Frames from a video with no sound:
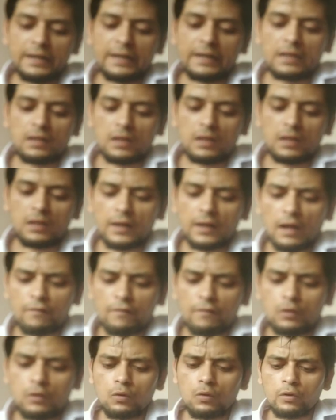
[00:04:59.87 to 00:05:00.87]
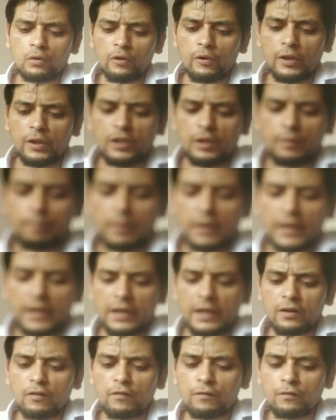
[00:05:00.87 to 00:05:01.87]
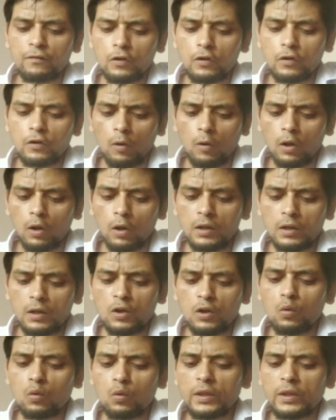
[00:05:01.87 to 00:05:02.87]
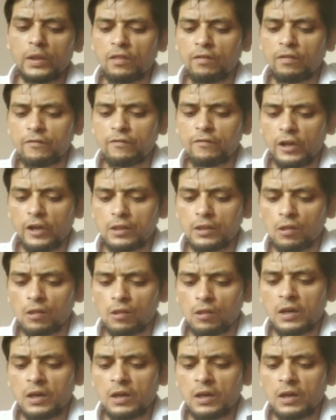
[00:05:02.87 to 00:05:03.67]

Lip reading: That afternoon, Reggie played football with his friends.